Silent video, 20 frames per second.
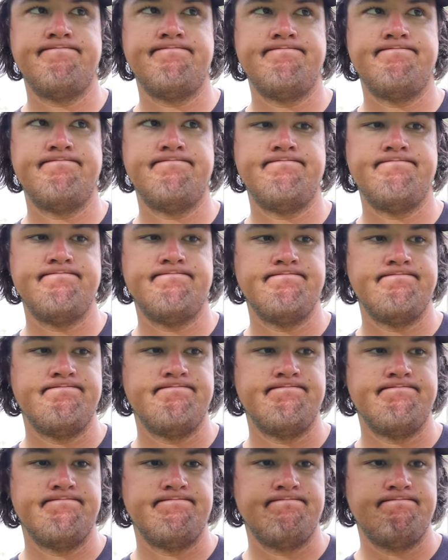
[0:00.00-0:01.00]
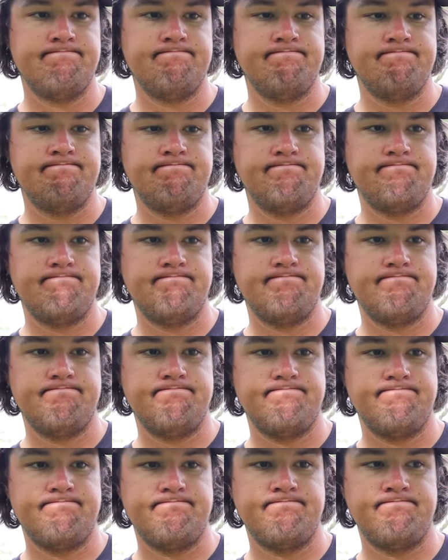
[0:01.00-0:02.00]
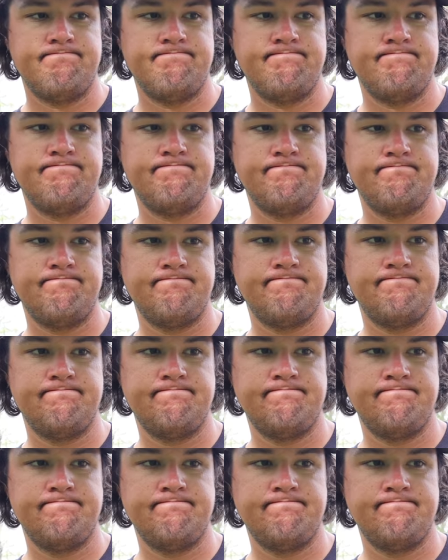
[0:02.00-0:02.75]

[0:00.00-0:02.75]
(no one is talking)